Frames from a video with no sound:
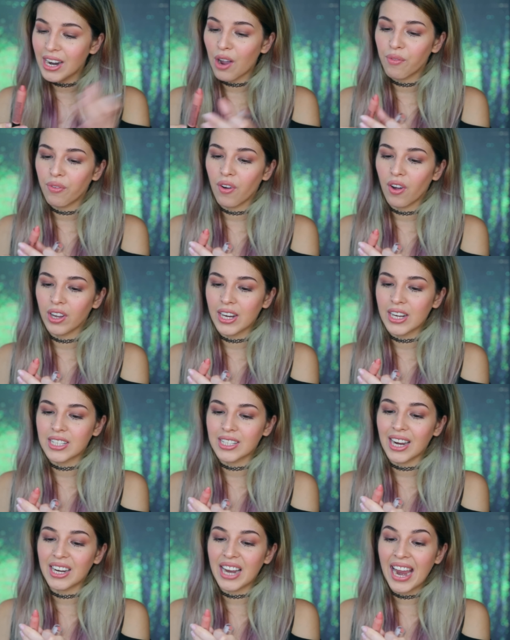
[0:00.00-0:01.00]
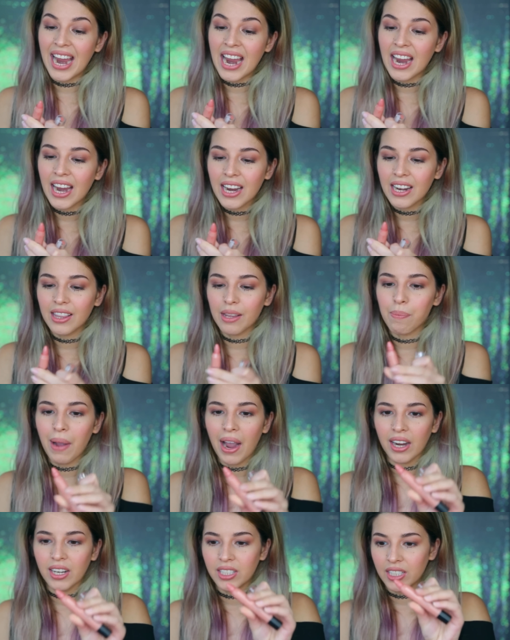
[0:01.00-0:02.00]
downfall is I hate the
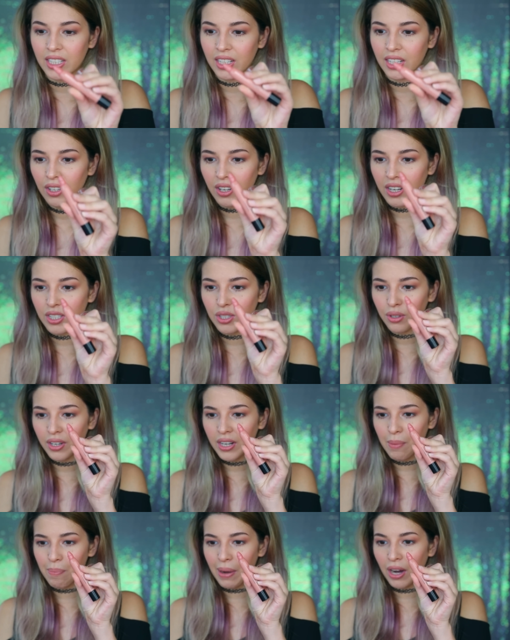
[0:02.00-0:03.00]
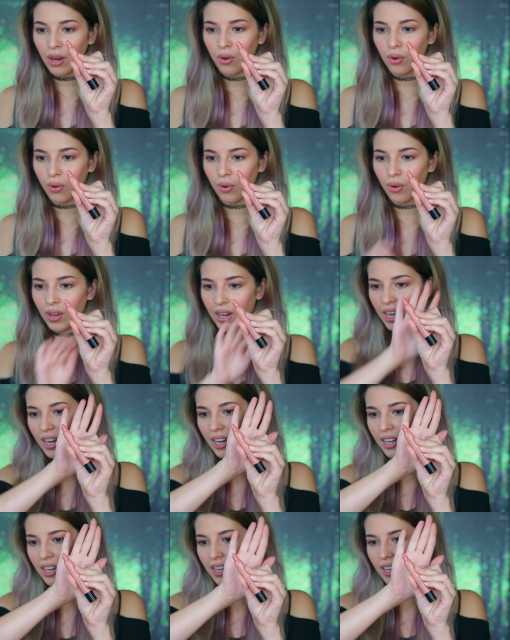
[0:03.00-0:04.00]
packaging. Look, it's already Benko.
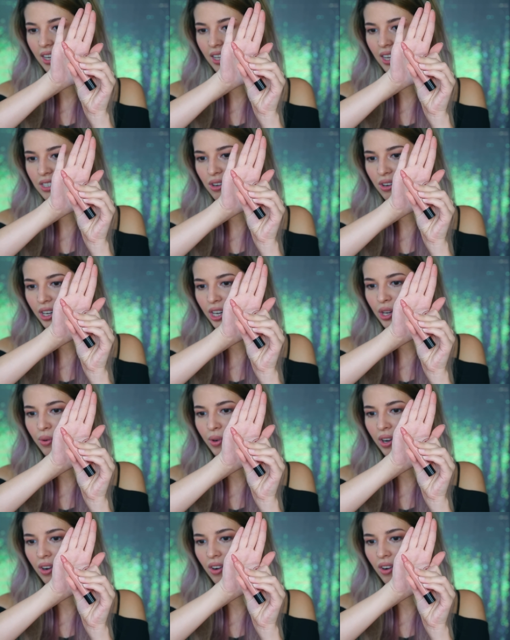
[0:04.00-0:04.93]
Like, that's not cute at